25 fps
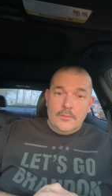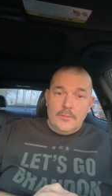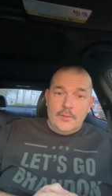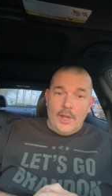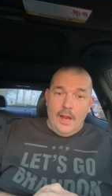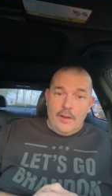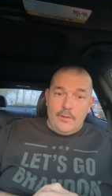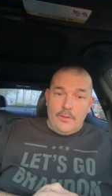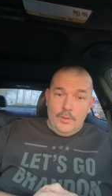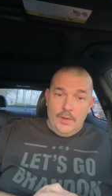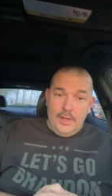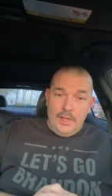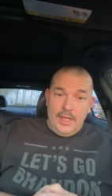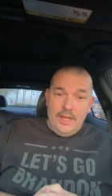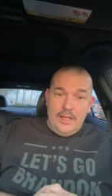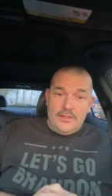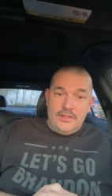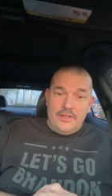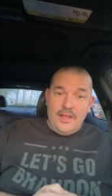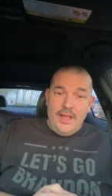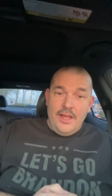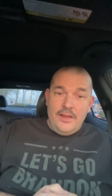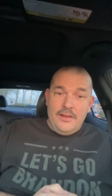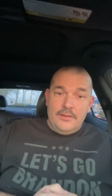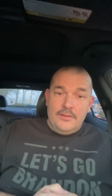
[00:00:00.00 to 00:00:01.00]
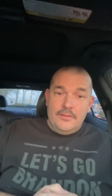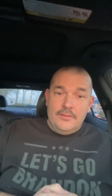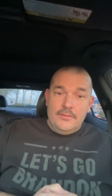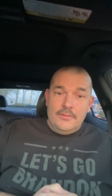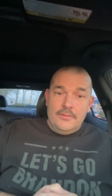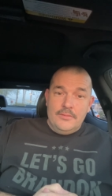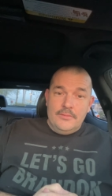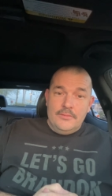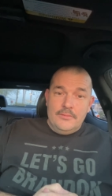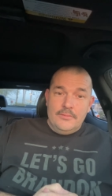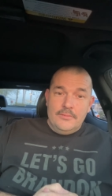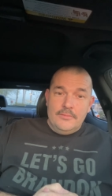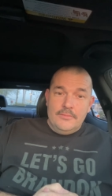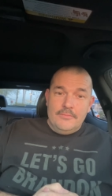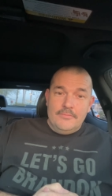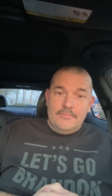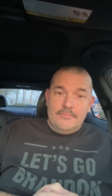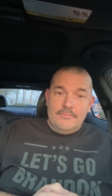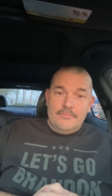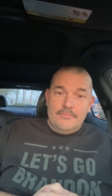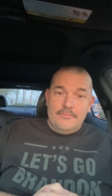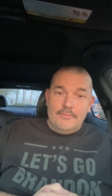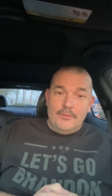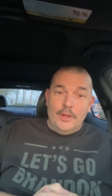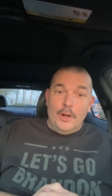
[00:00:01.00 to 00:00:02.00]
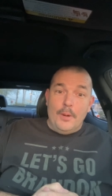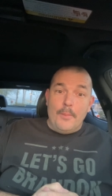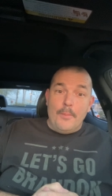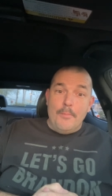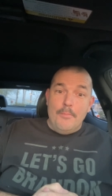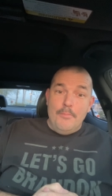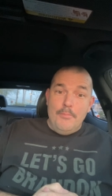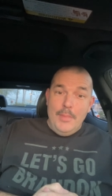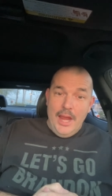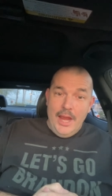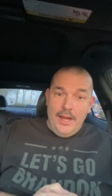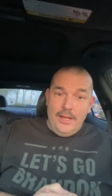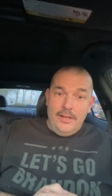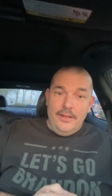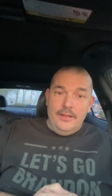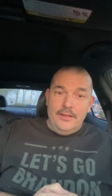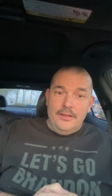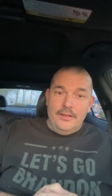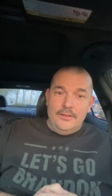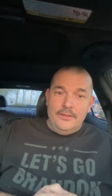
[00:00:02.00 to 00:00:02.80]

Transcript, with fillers: Everyone catch that? They're men.